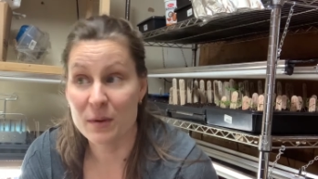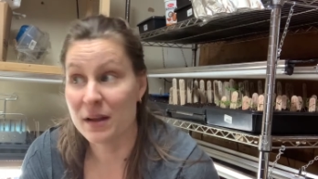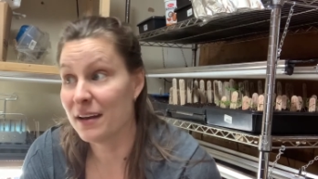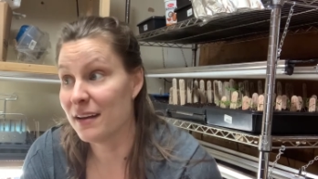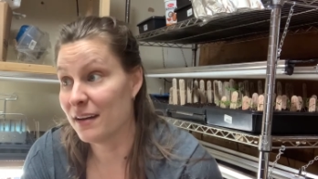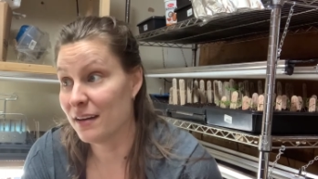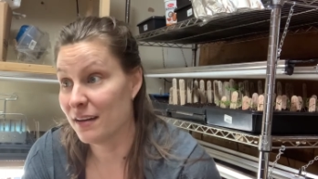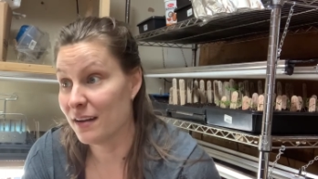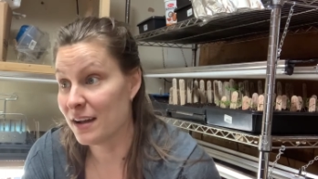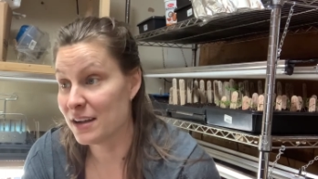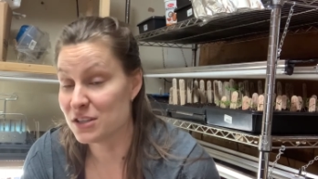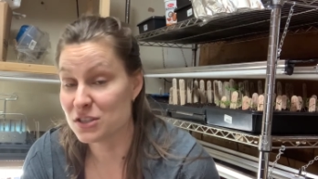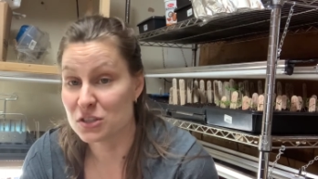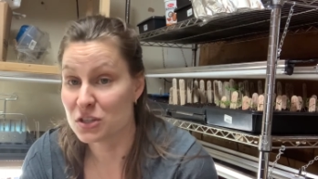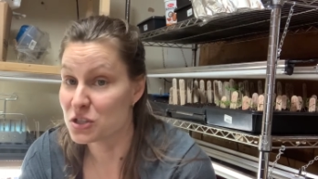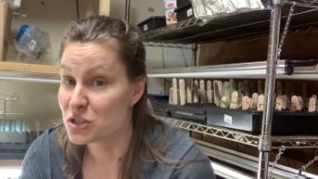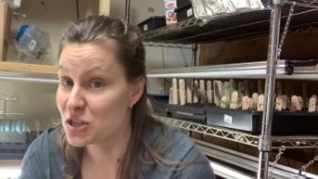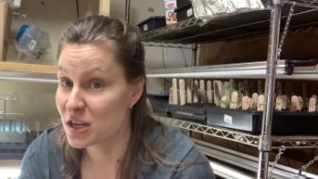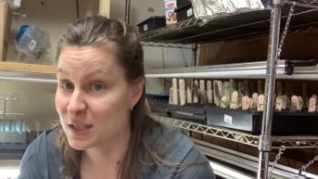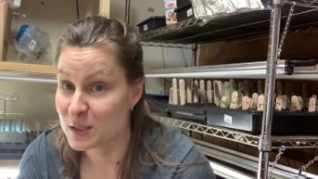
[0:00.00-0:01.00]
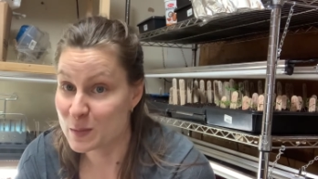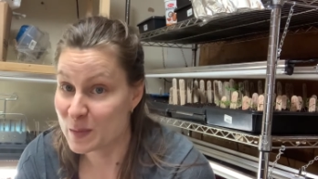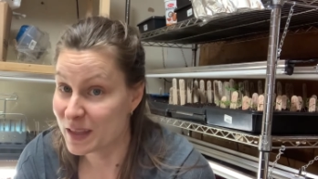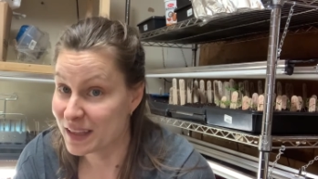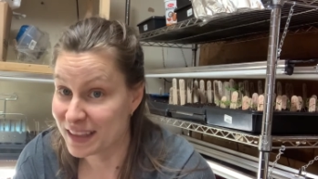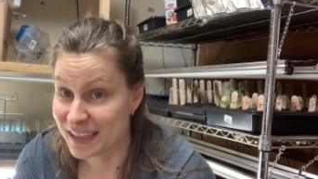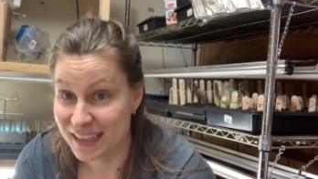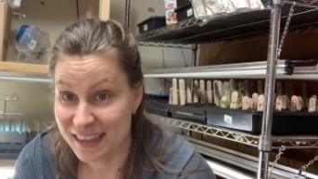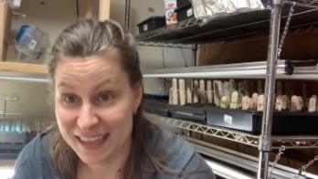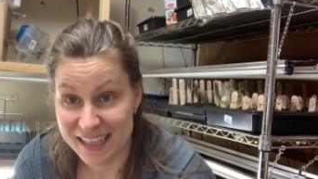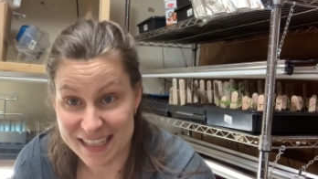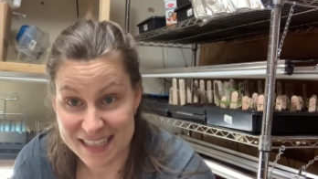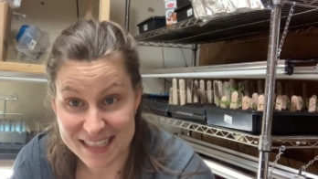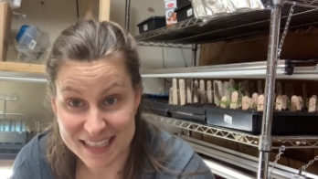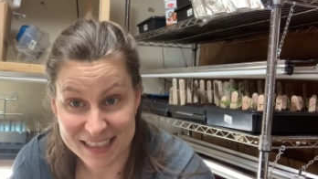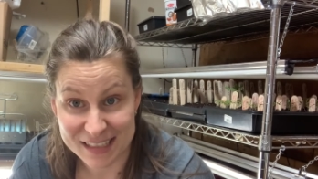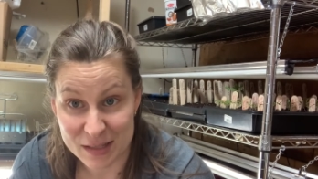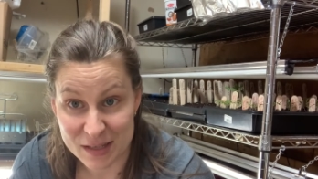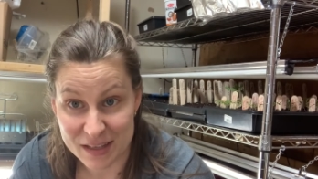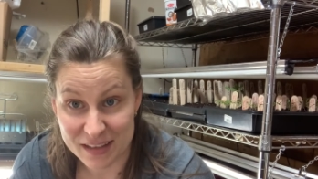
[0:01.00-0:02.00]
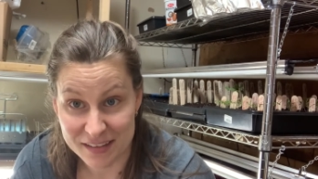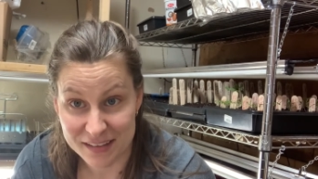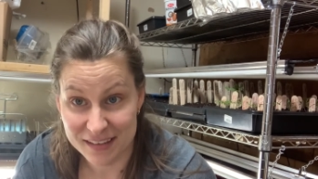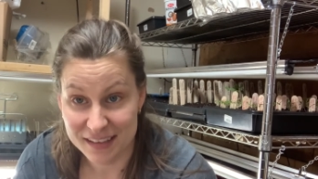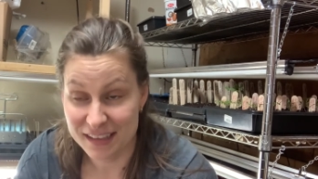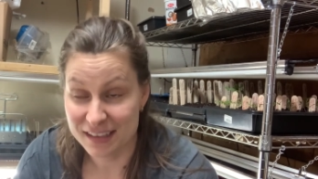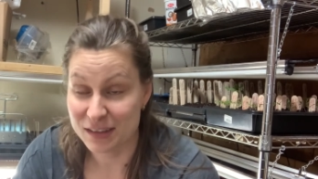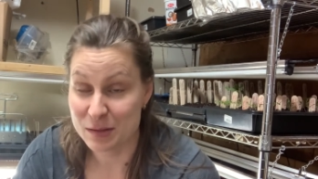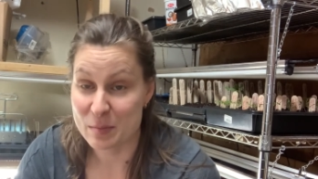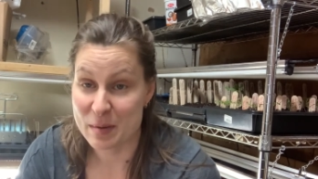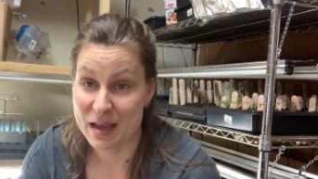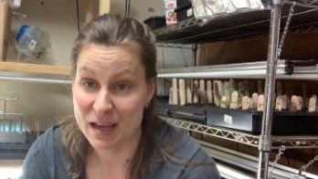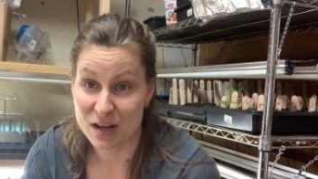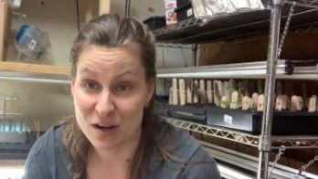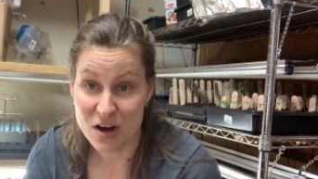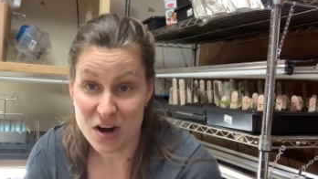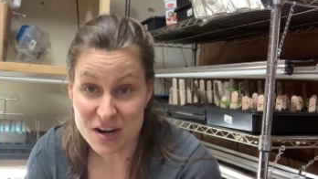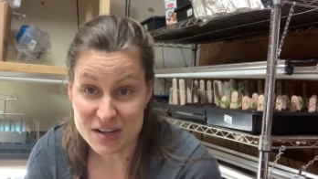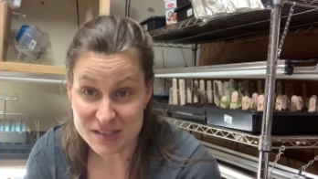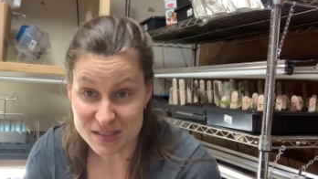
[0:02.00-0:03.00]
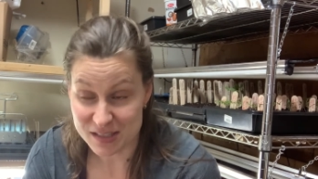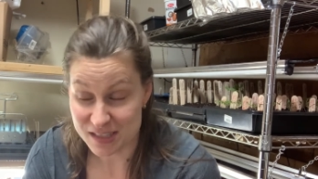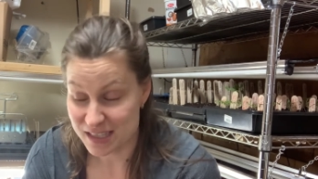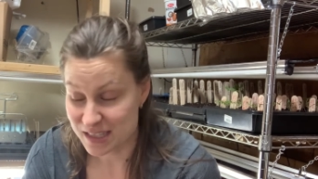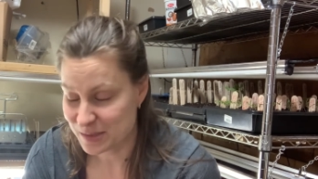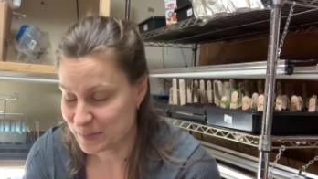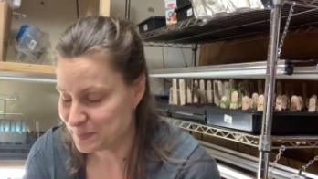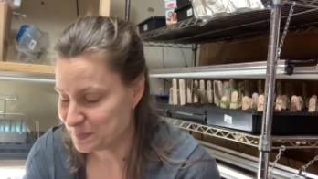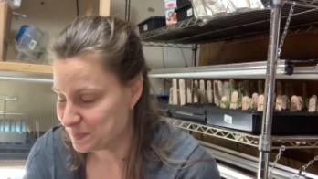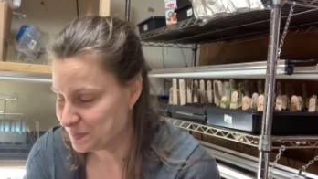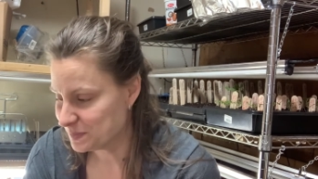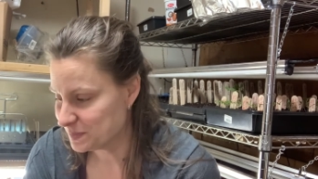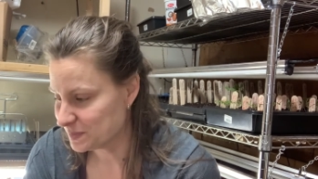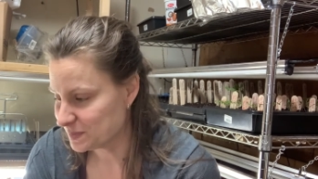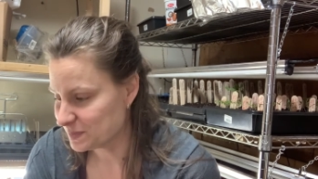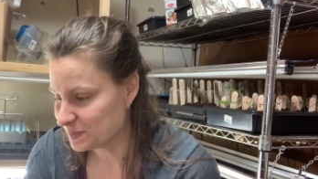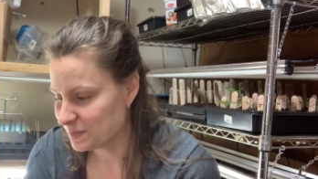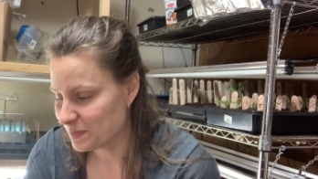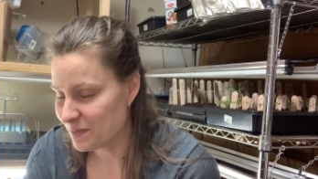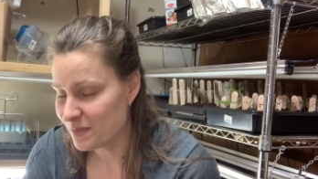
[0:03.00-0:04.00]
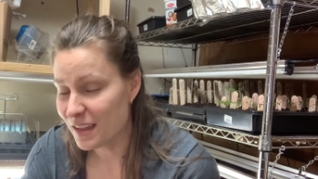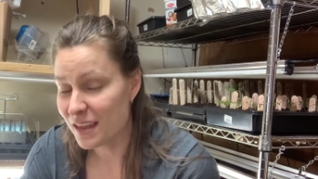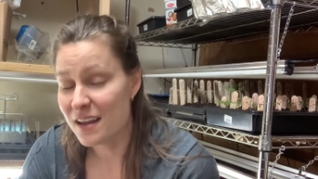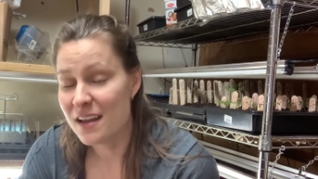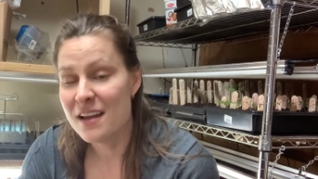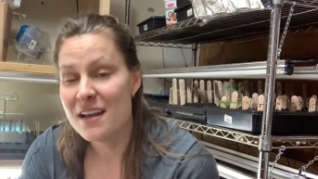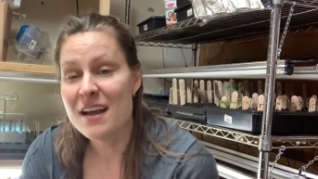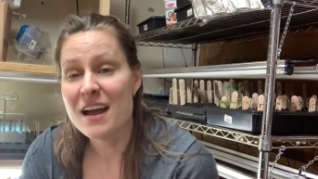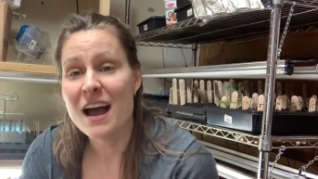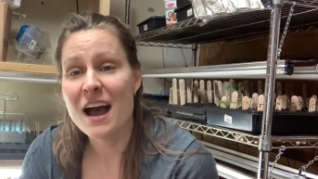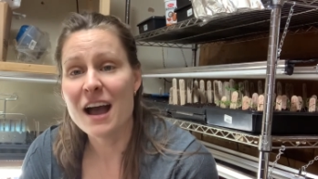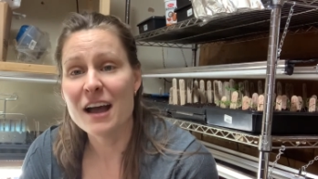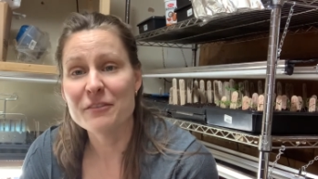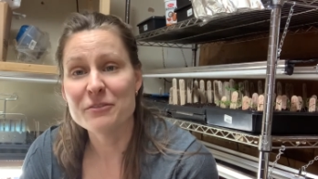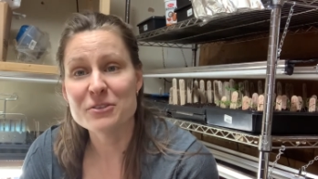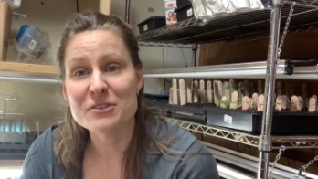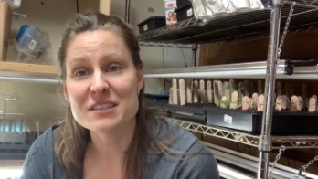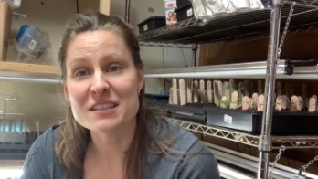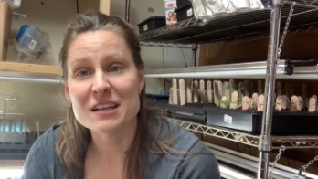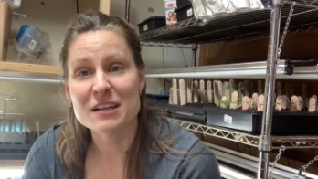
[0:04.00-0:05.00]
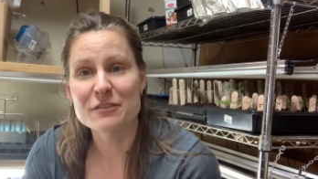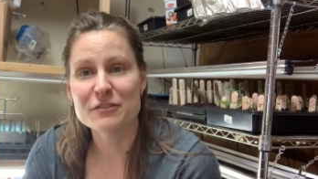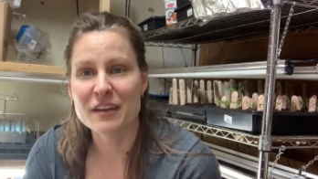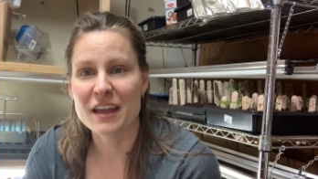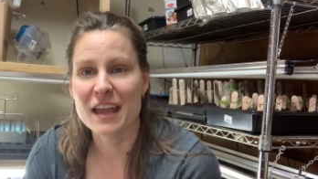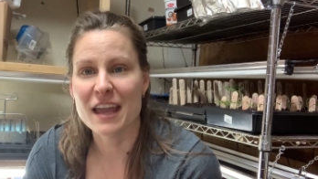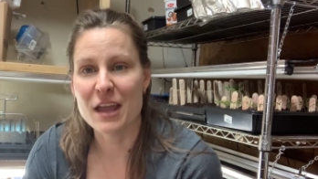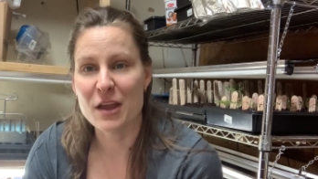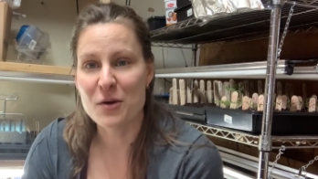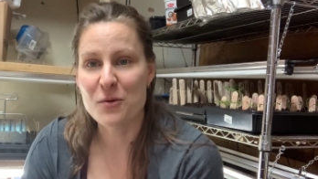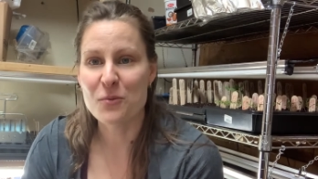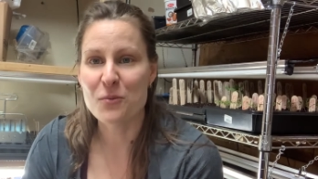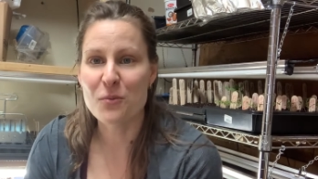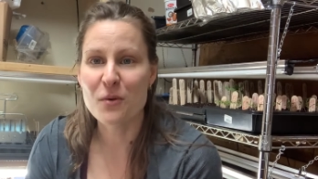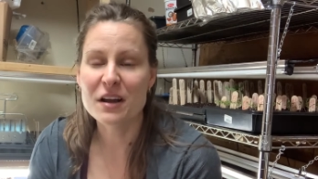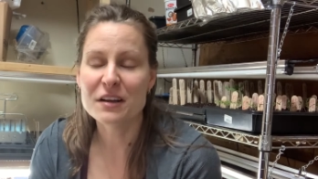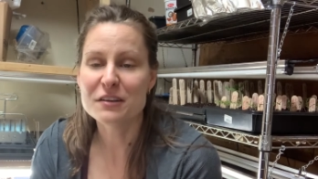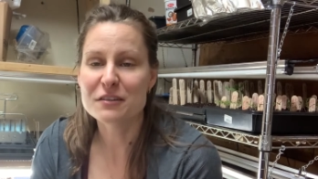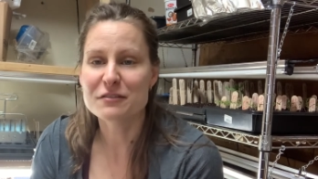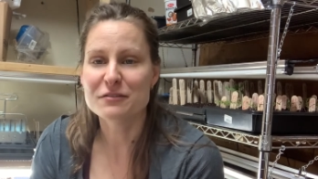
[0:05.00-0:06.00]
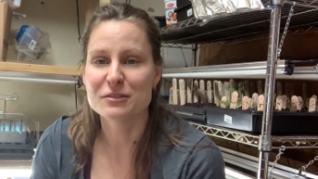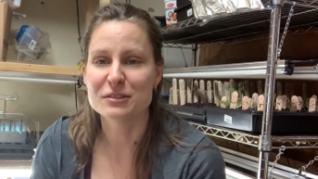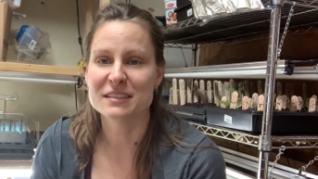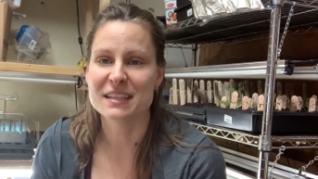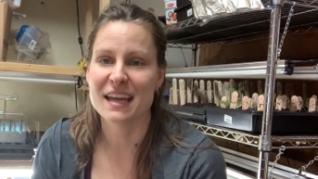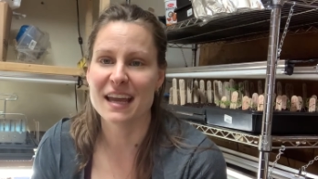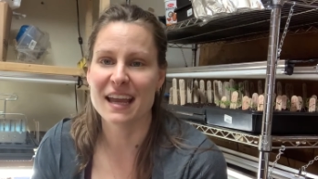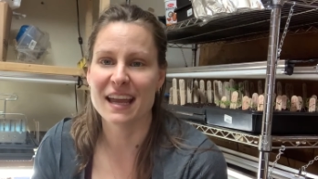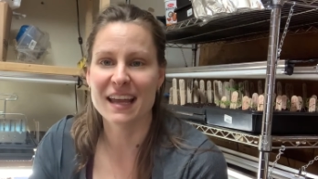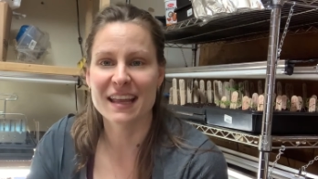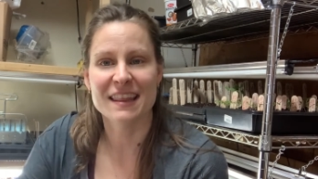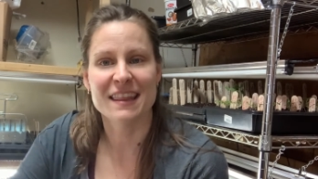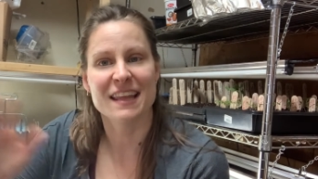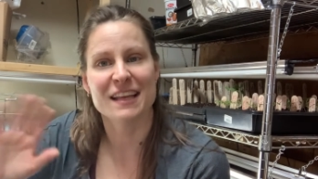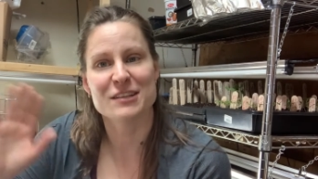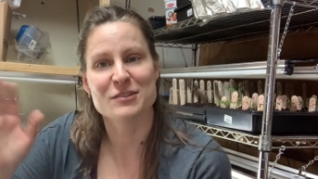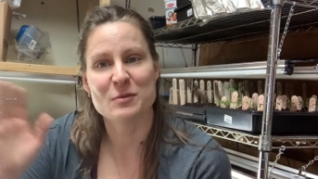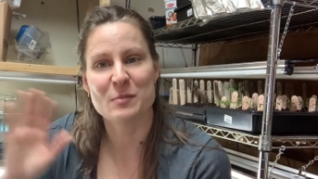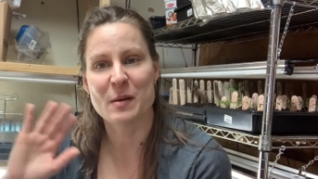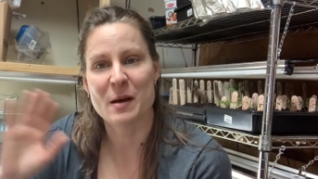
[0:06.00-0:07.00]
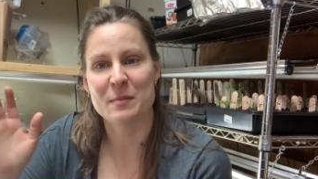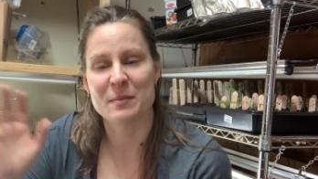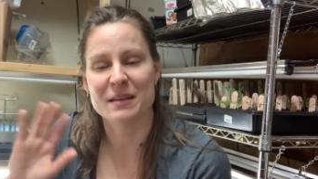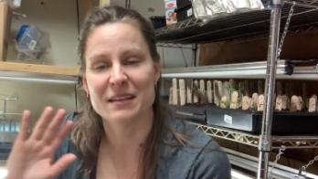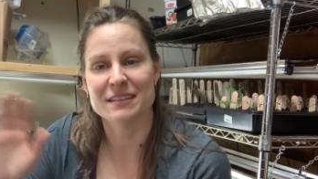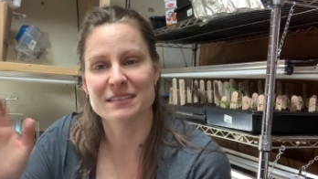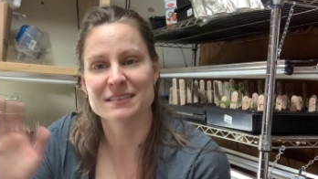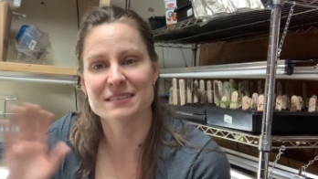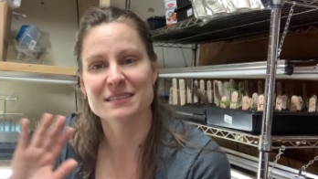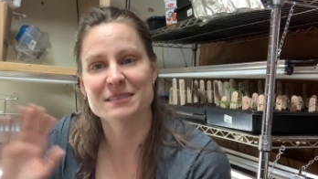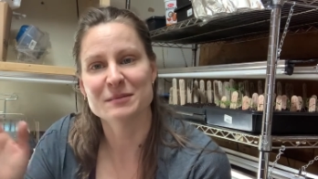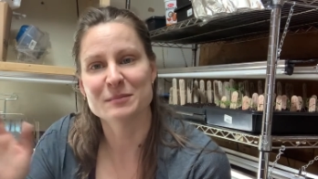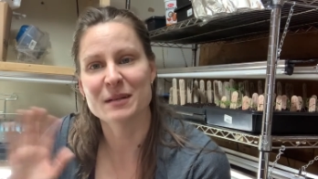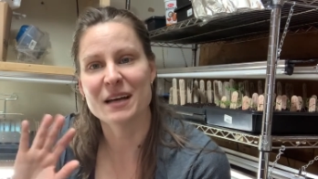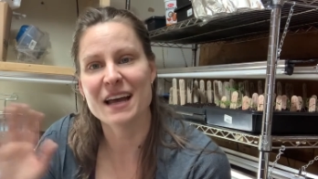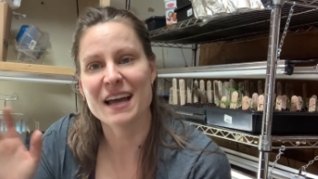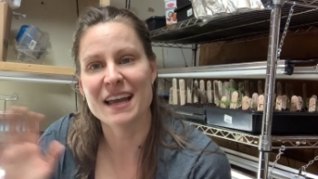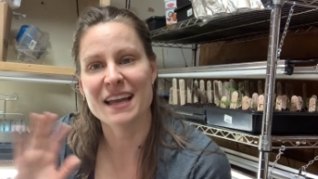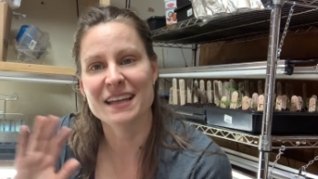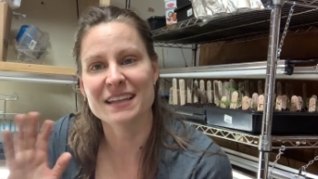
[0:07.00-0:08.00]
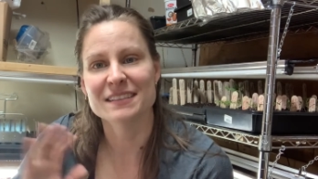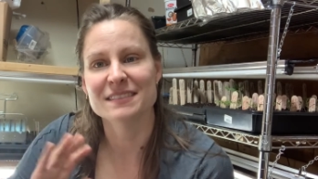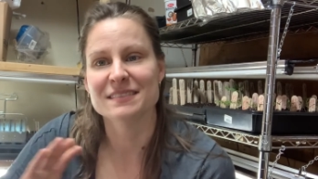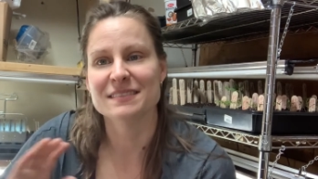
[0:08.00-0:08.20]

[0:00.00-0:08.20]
when I start transplanting things in the back gardens. Have yourself a wonderful day, and thanks for popping in. Bye.